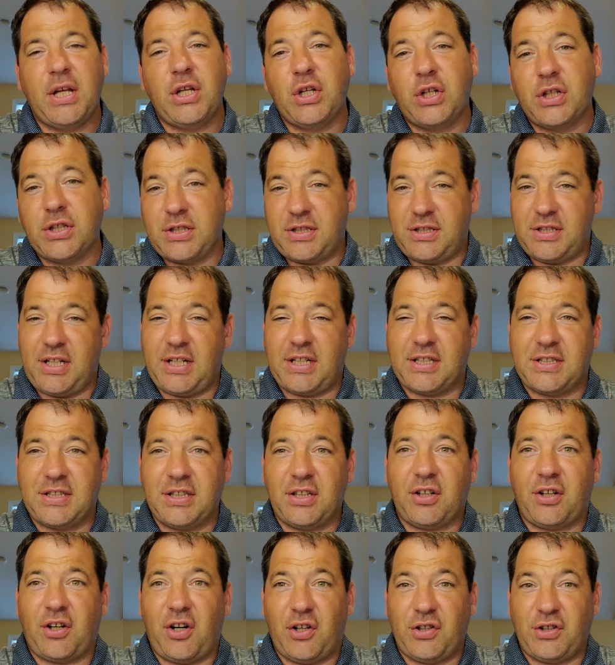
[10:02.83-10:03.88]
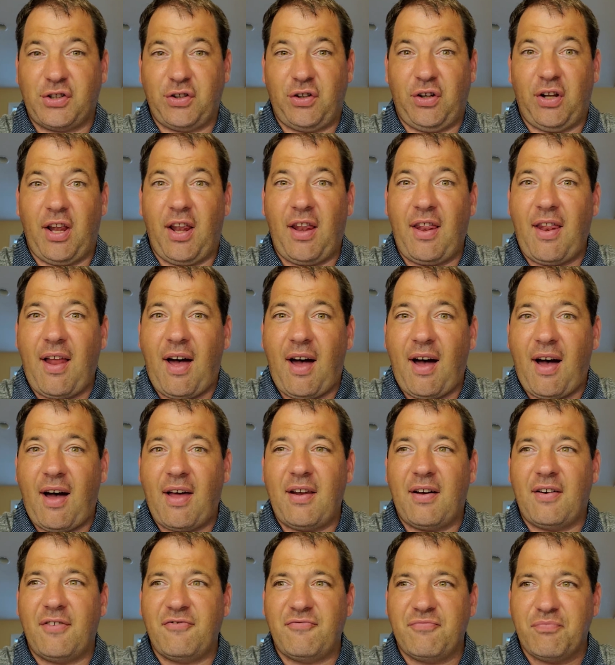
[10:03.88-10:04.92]
it could still cost you a
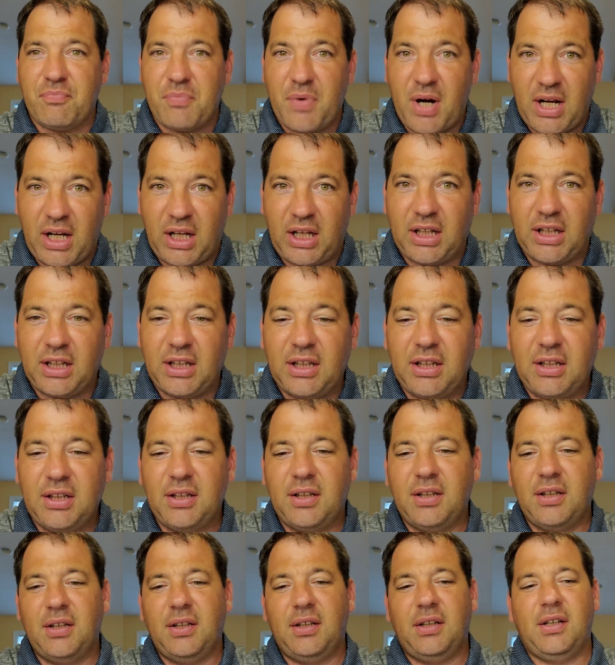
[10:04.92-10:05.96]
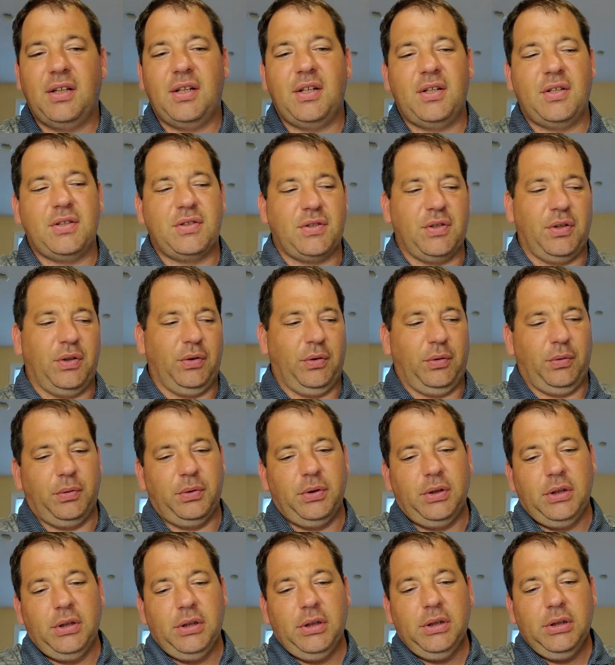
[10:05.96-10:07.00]
lot of money. So
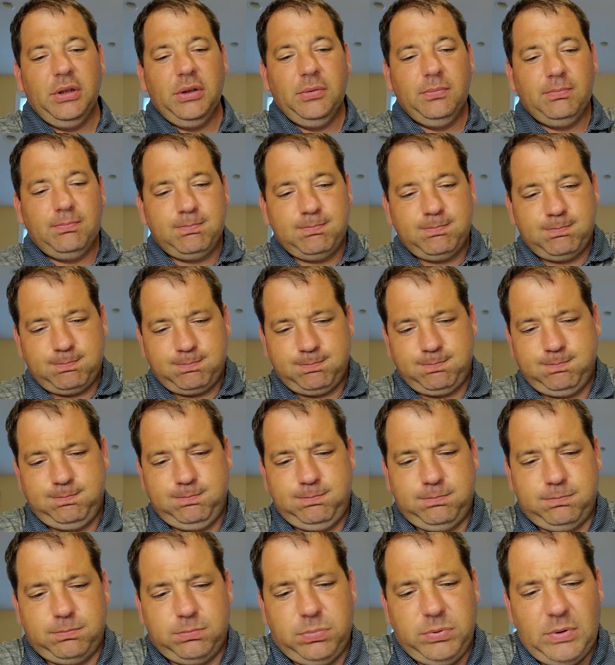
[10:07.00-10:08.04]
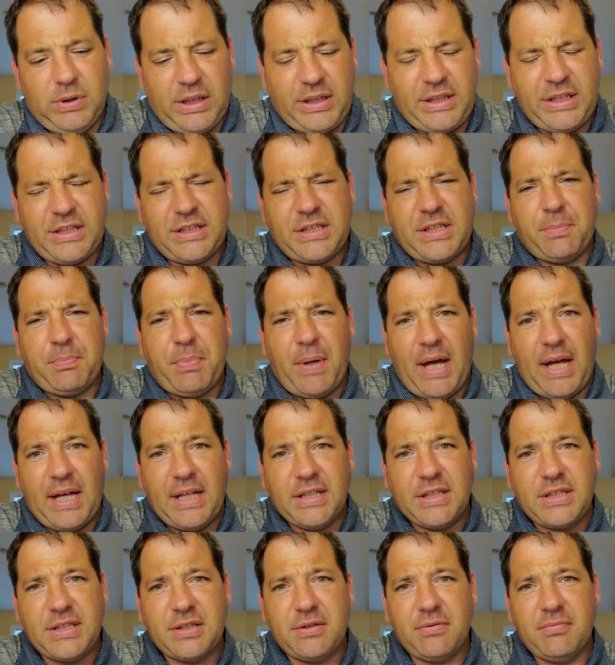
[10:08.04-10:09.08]
it just
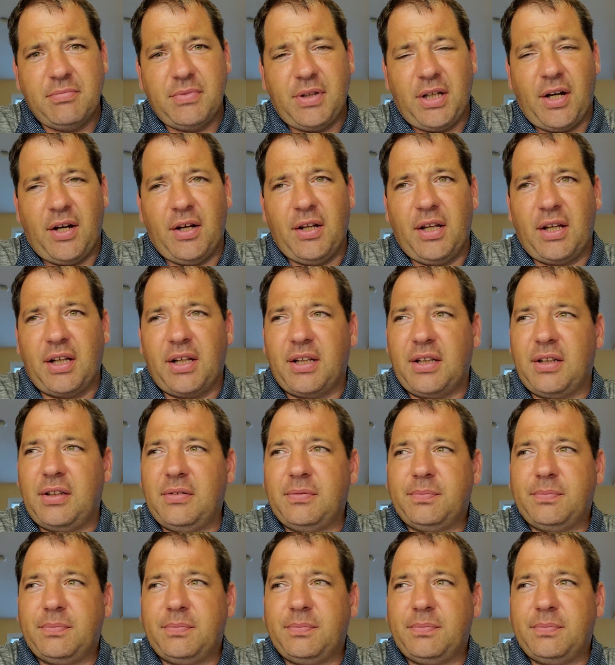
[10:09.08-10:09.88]
depends. Yeah, like,